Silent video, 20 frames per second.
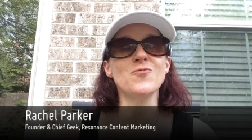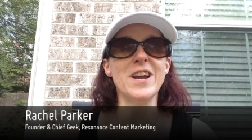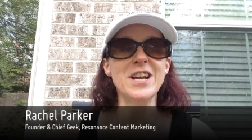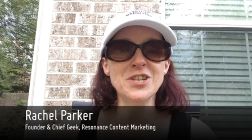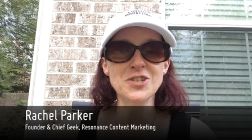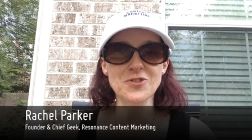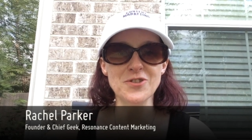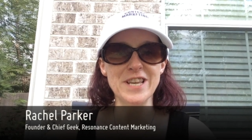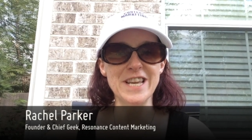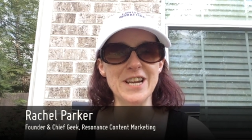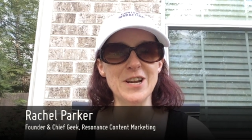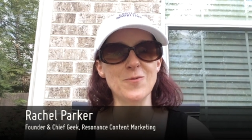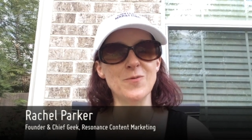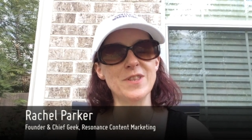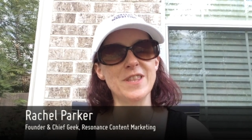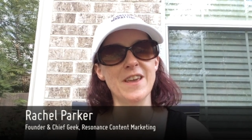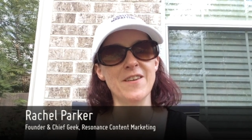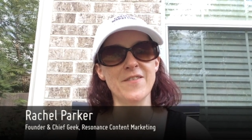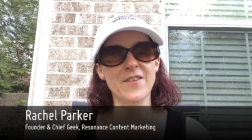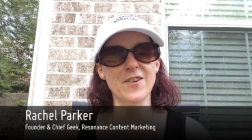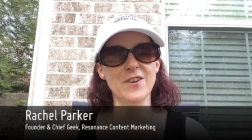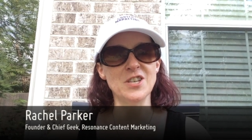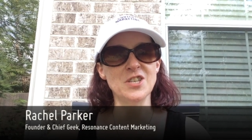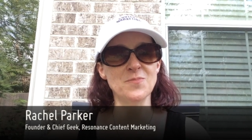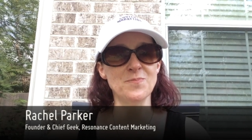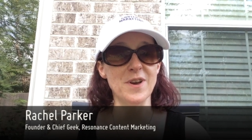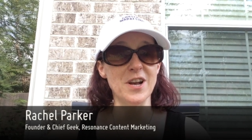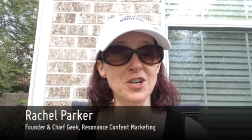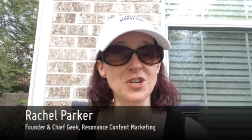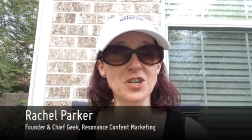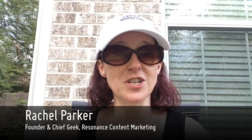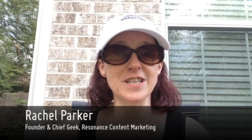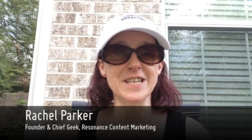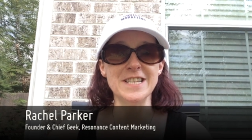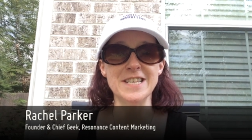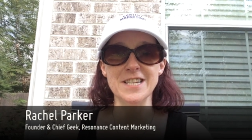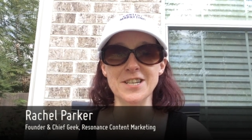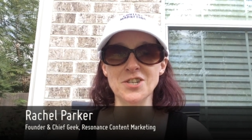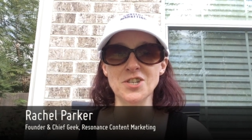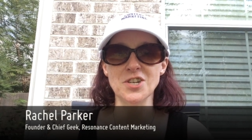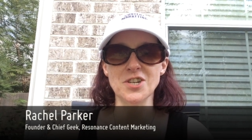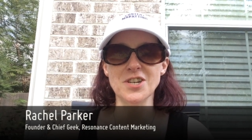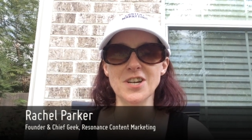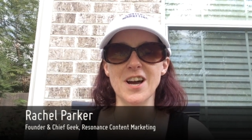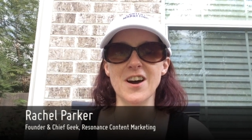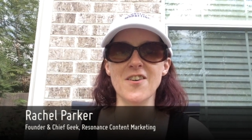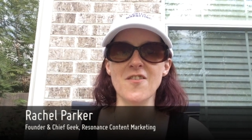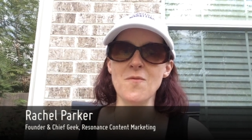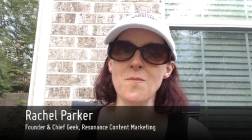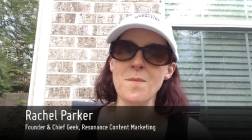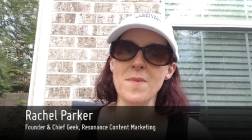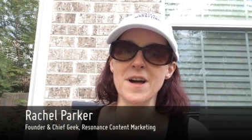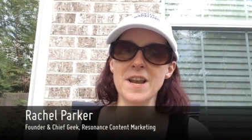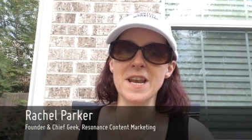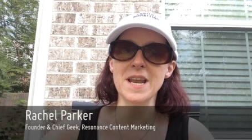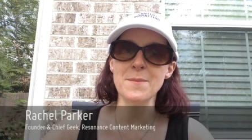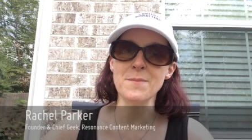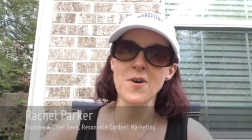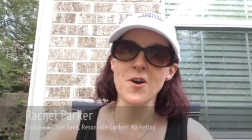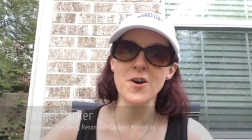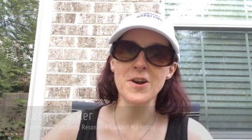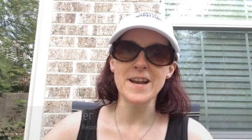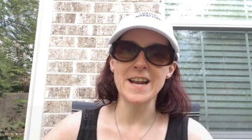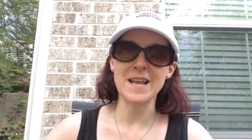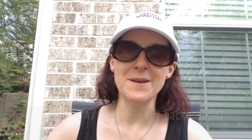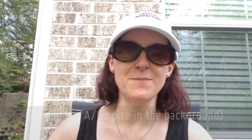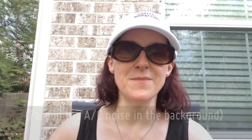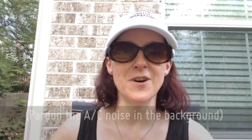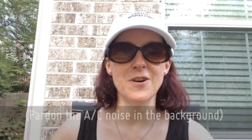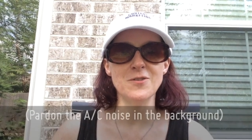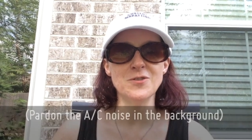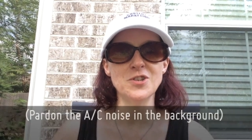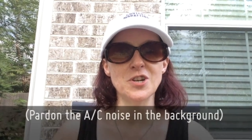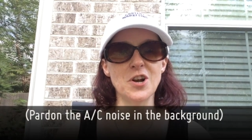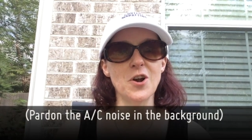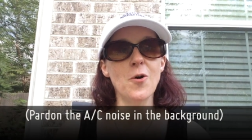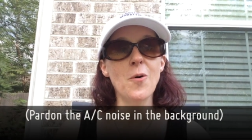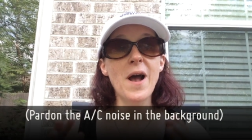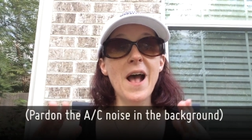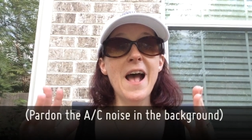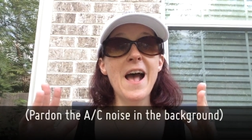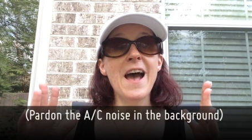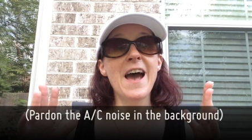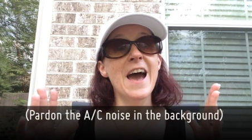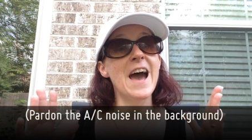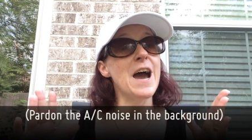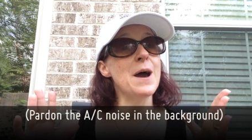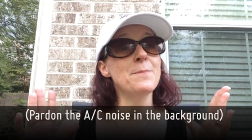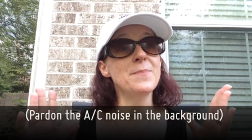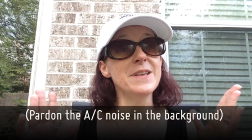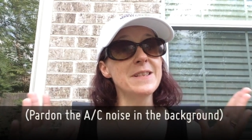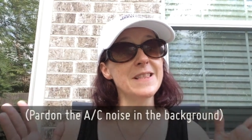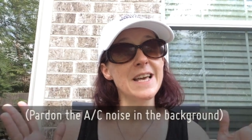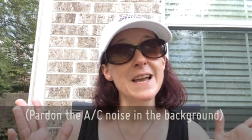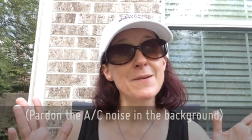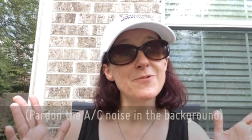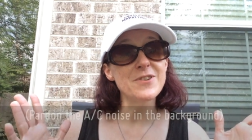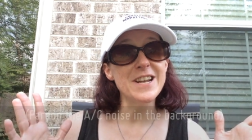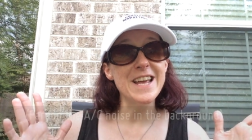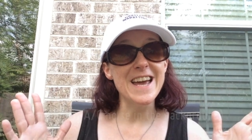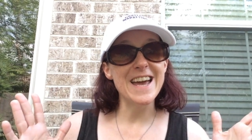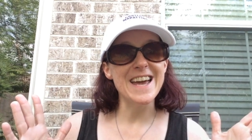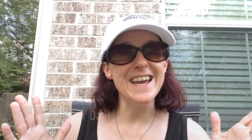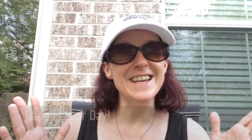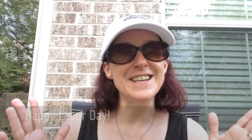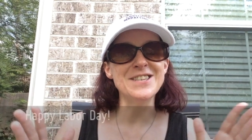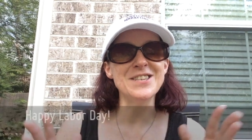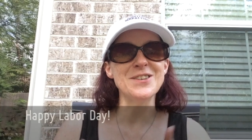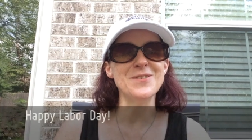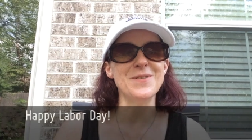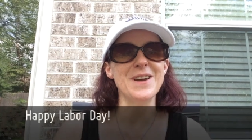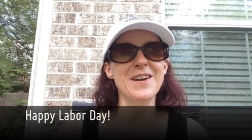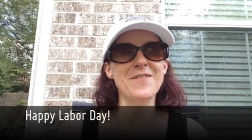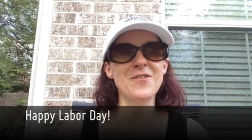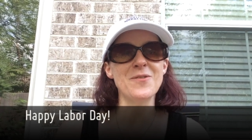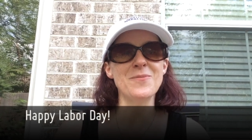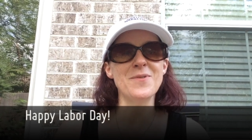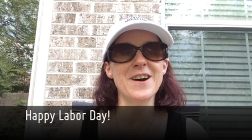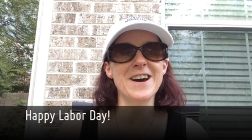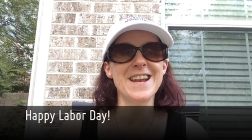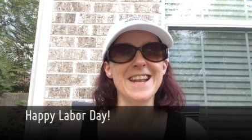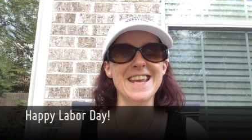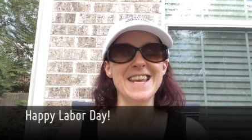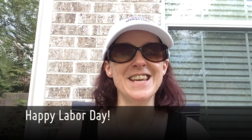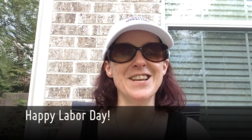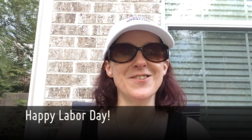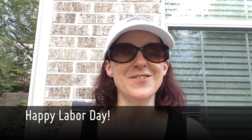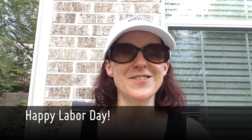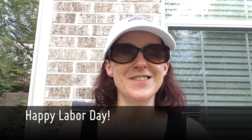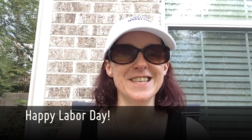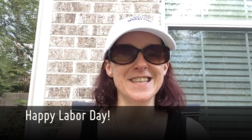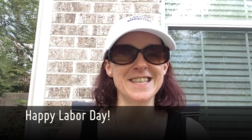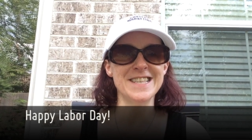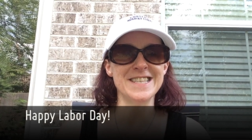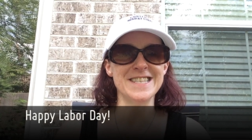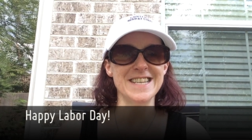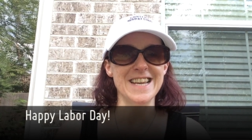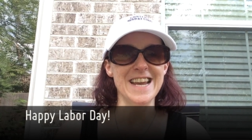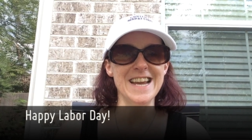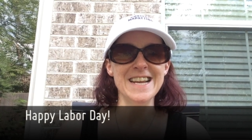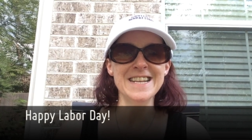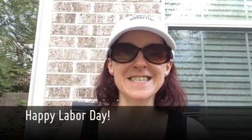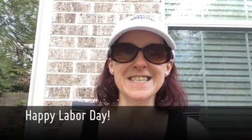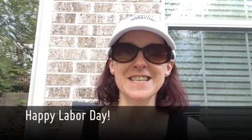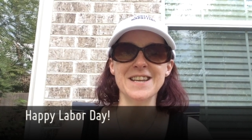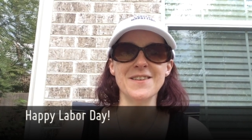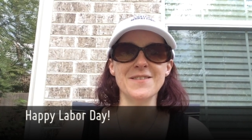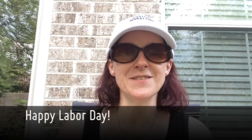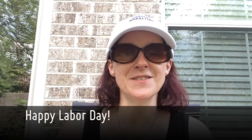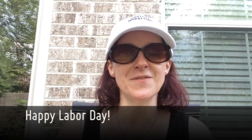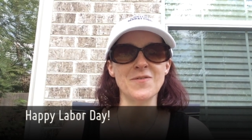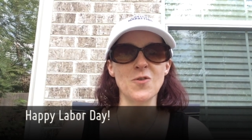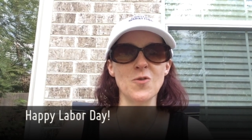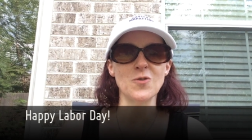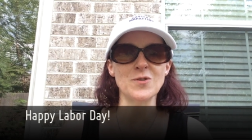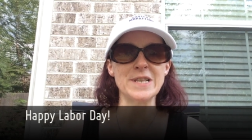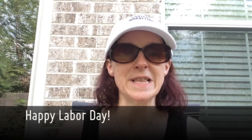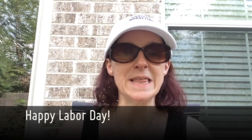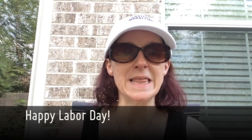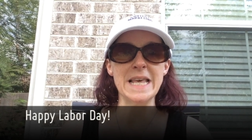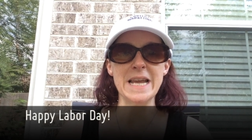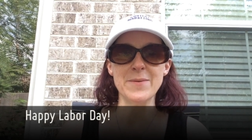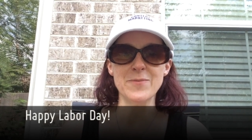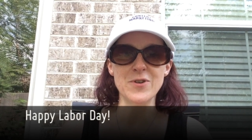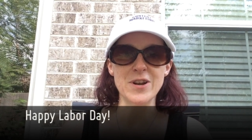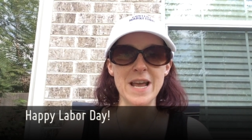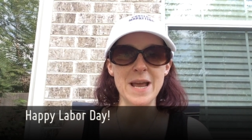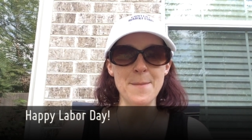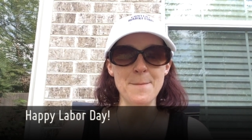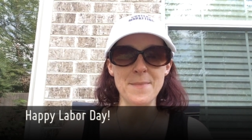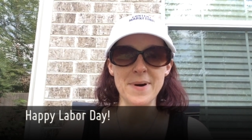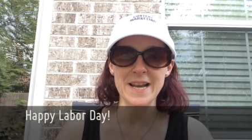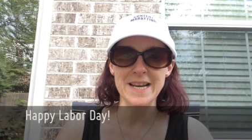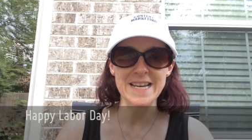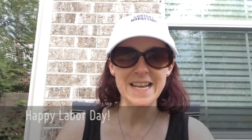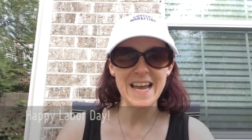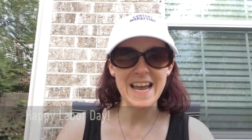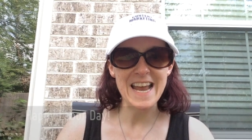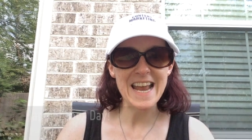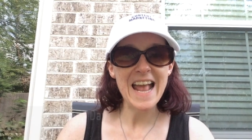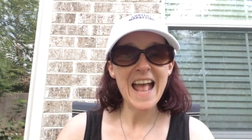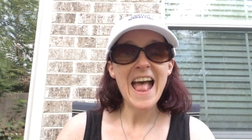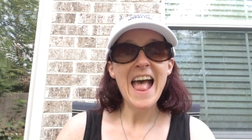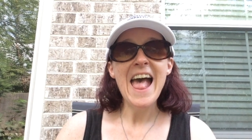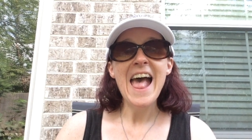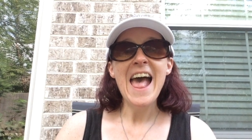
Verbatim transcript: Rachel here with a very special edition of Monday Marketing Mojo. Happy Labor Day to everybody here in the States. It is, of course, Labor Day Monday.